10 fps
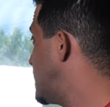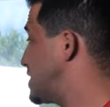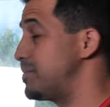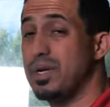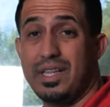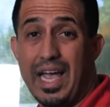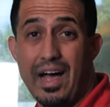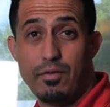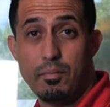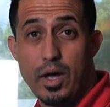typically
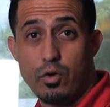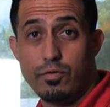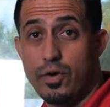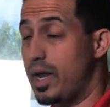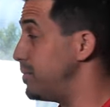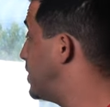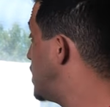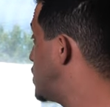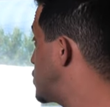have a metal frame.